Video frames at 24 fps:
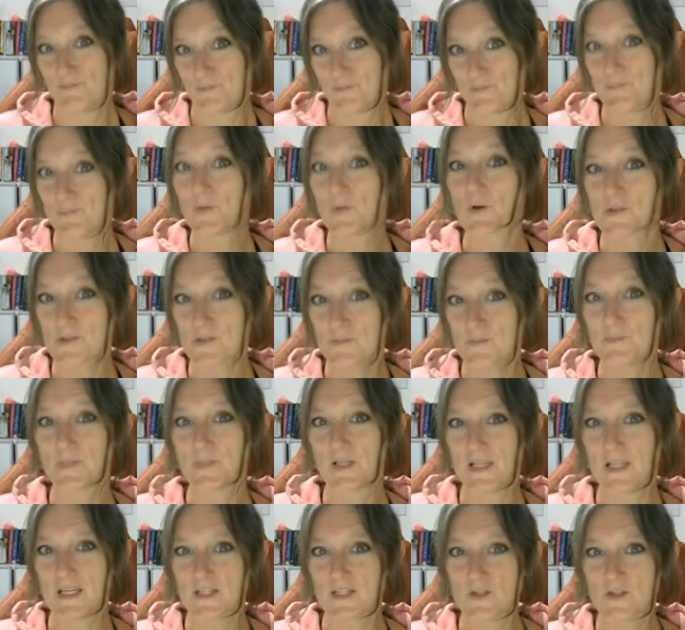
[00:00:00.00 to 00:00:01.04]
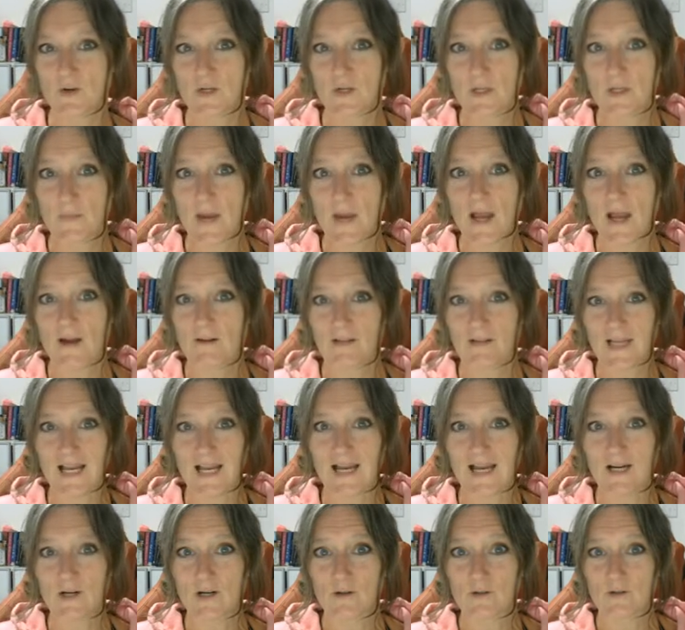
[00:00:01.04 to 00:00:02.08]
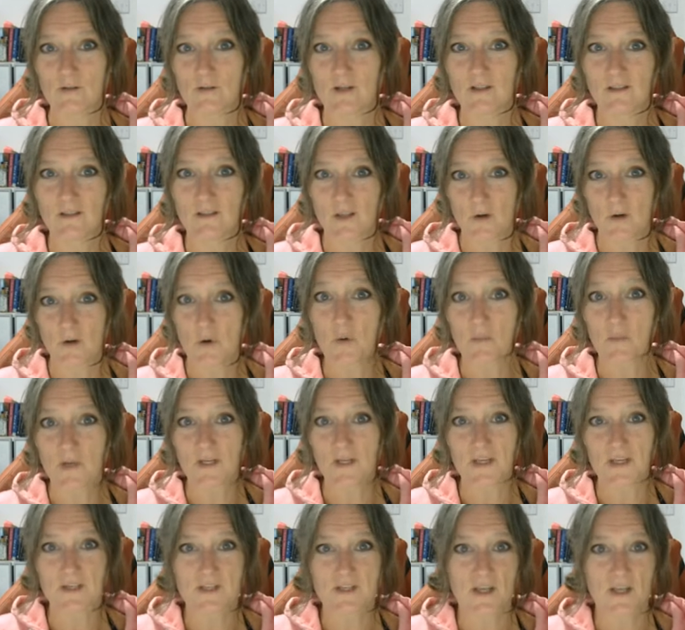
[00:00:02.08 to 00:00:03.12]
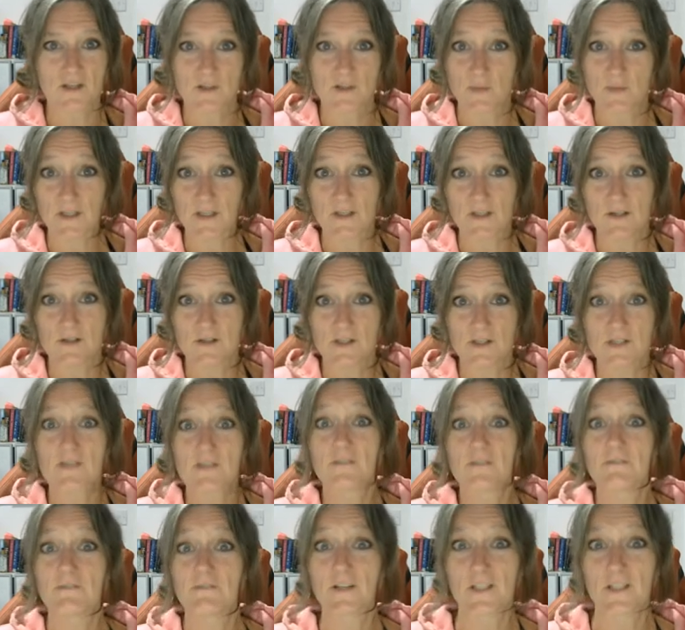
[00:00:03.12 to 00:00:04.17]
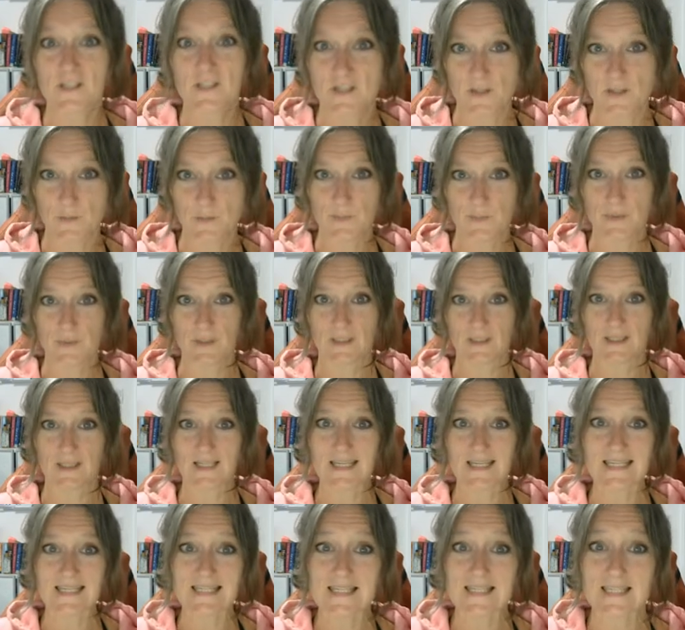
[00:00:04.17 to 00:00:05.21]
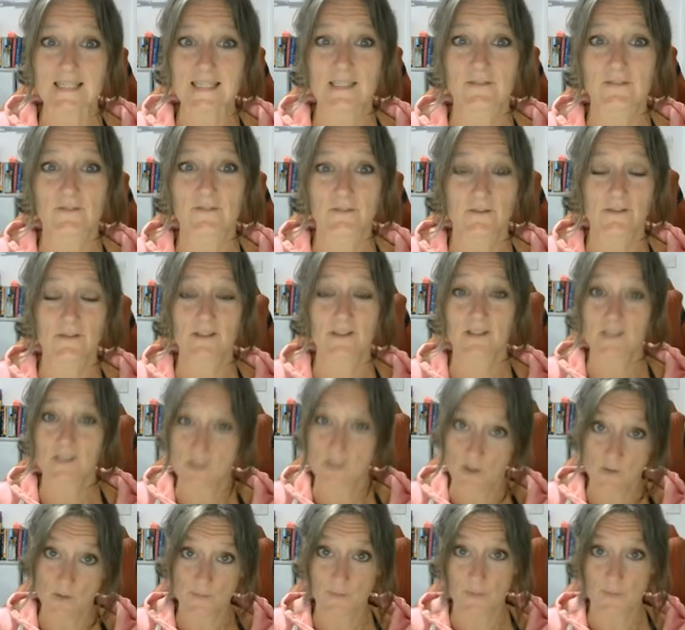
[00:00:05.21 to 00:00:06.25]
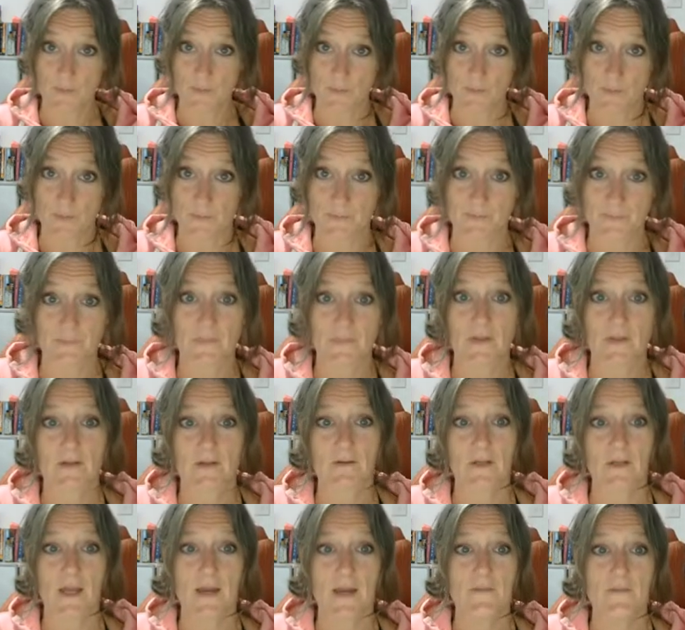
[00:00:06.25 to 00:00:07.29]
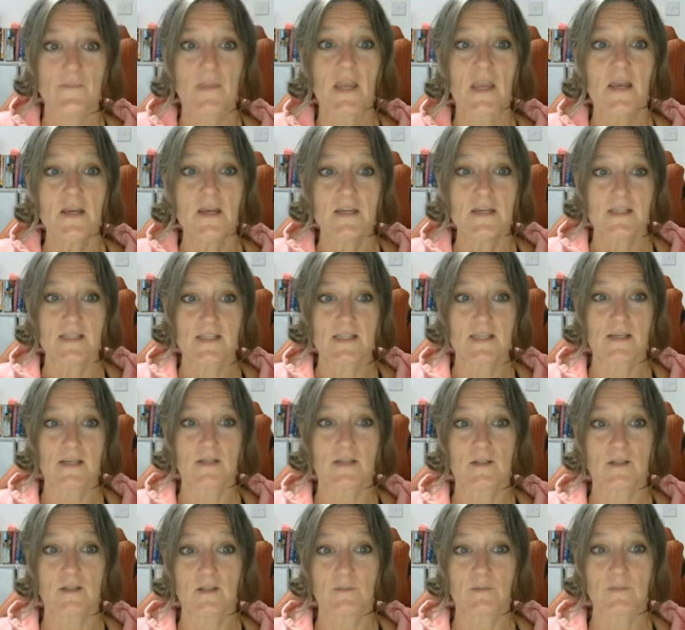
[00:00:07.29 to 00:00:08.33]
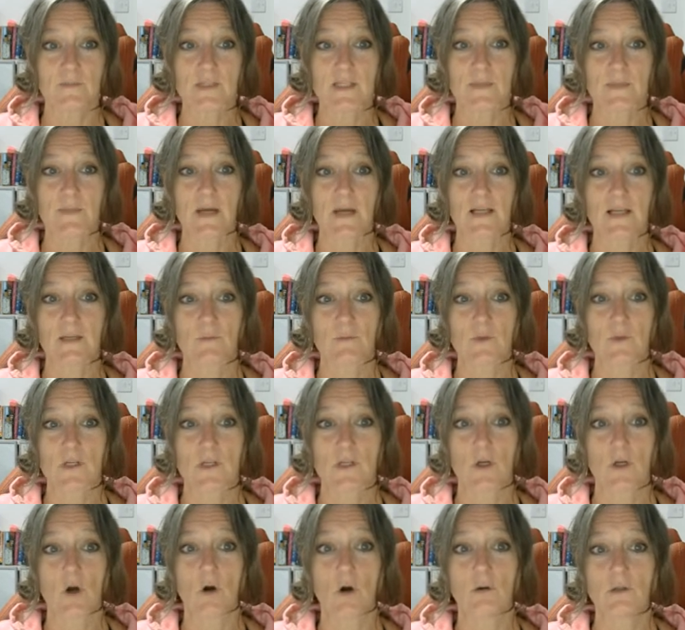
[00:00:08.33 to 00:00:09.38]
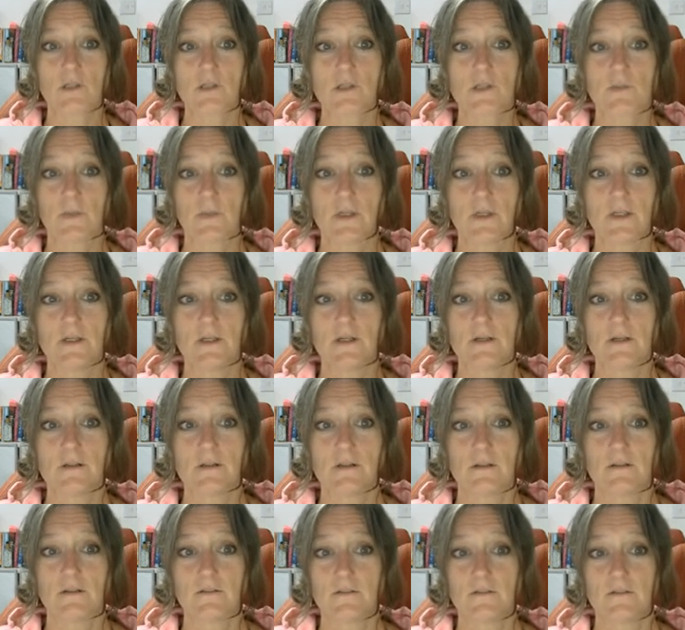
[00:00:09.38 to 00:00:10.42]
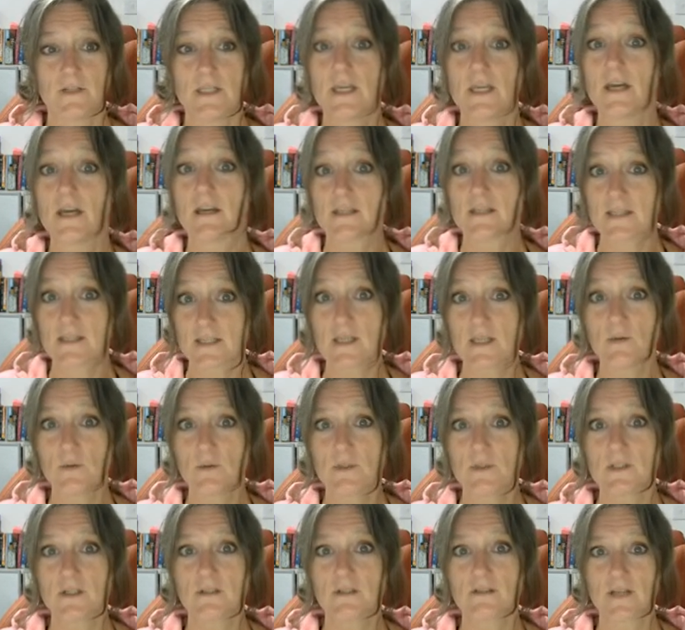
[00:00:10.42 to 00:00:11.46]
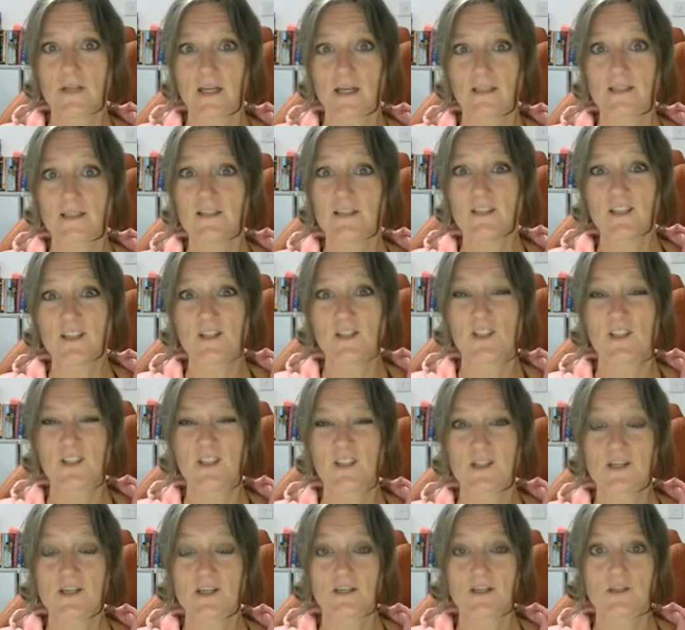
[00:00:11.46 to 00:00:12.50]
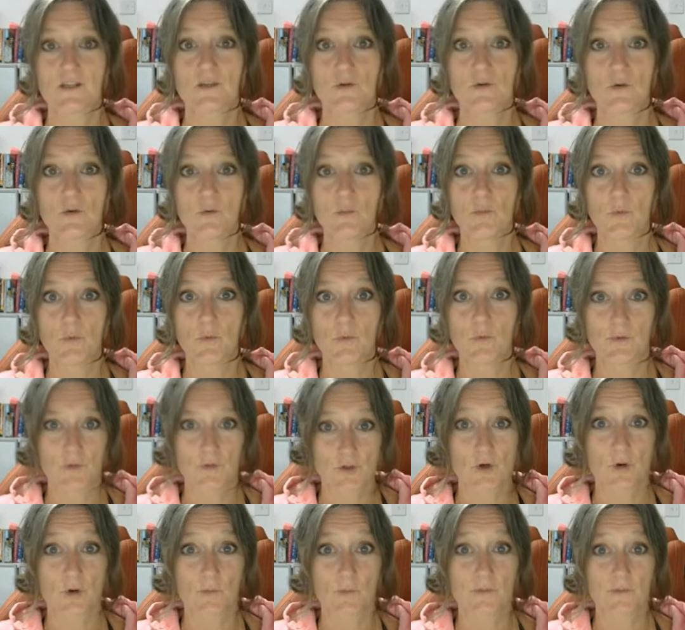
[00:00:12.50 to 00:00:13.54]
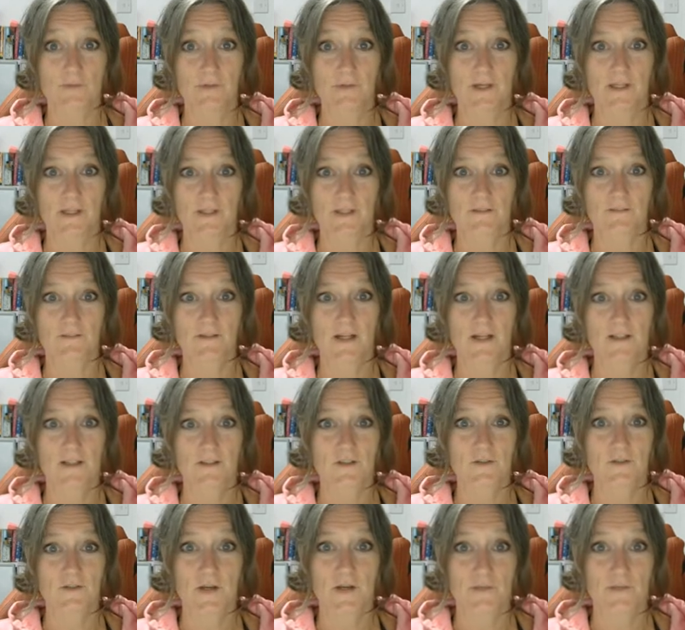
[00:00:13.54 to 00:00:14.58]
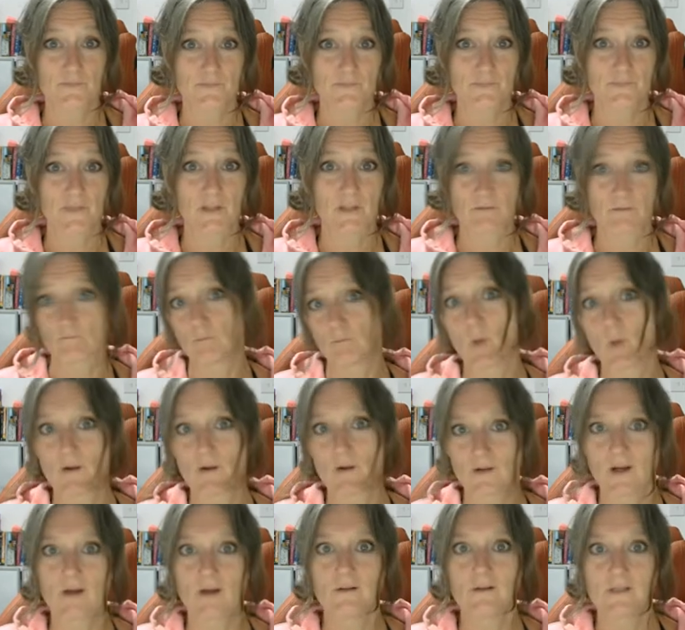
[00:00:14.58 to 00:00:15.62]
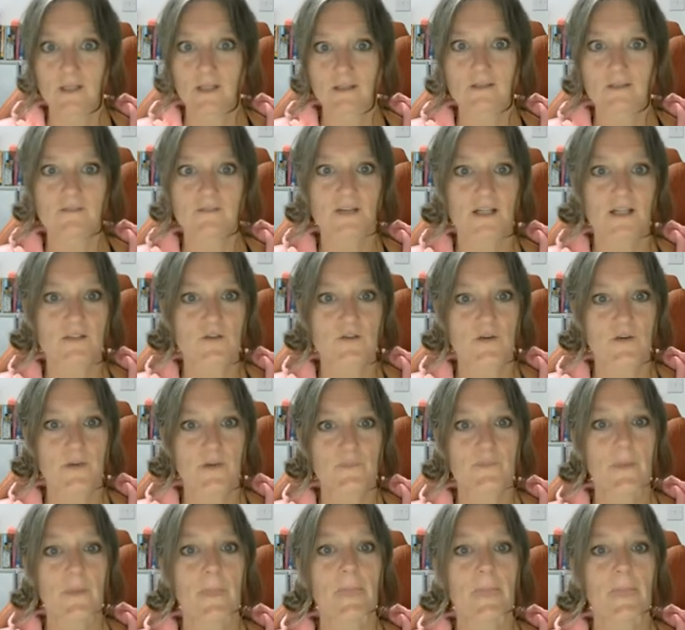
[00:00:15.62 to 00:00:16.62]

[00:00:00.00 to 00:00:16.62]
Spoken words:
possibly talking about how local money is going to be used to fund the police, for example. Okay, so Mr. Birling was an alderman for years, and he would do that in addition to his normal job running the factory and, well, owning the factory.